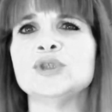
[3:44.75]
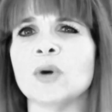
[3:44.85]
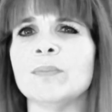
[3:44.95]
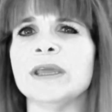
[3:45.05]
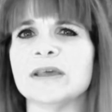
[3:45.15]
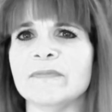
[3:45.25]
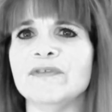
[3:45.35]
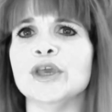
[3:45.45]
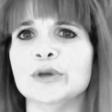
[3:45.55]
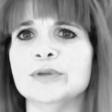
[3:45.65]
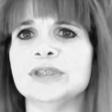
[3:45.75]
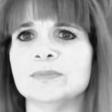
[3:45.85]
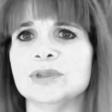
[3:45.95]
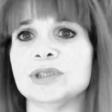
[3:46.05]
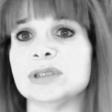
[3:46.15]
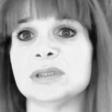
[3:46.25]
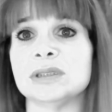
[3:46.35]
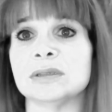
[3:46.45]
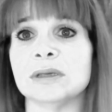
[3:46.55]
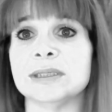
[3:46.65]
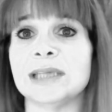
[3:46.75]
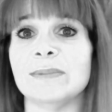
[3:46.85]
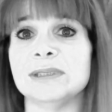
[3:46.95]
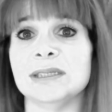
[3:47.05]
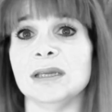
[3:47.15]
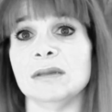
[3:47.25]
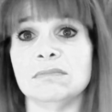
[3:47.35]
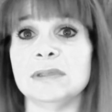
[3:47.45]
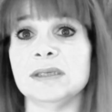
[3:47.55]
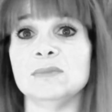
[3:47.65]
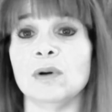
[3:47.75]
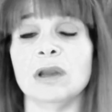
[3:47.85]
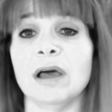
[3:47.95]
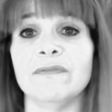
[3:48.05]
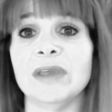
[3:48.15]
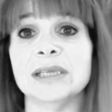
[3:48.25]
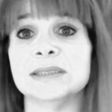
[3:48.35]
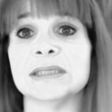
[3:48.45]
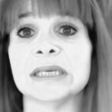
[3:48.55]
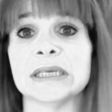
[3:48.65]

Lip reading: stopped being confused and was just accepting it. This is what life is.